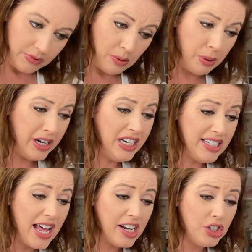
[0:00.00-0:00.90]

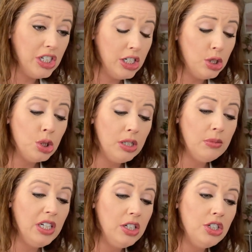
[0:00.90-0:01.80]
Britney's actually
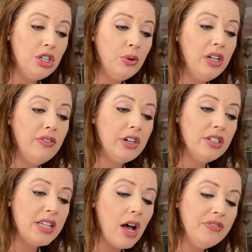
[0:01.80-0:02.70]
extremely intuitive
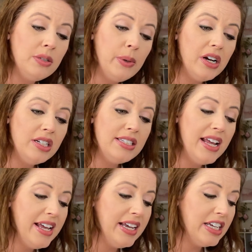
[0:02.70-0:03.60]
herself, Spirit
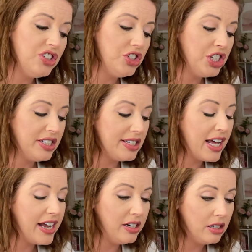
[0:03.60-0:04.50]
saying. It's just
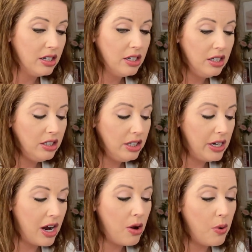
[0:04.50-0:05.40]
that, you
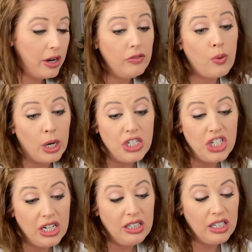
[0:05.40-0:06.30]
know,
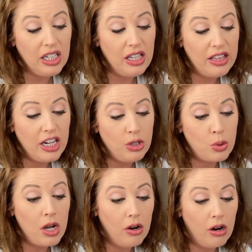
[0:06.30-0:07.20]
unfortunately, they
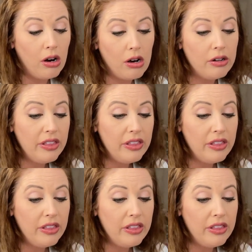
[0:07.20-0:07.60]
drug her.